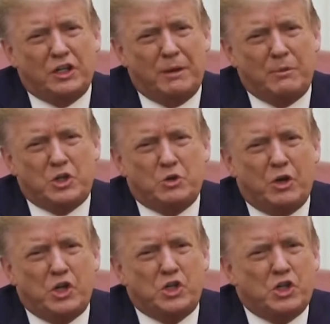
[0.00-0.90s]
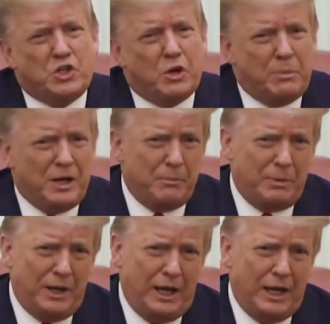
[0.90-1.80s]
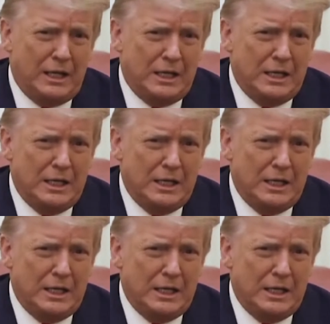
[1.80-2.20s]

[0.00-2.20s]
demonstrations are being planned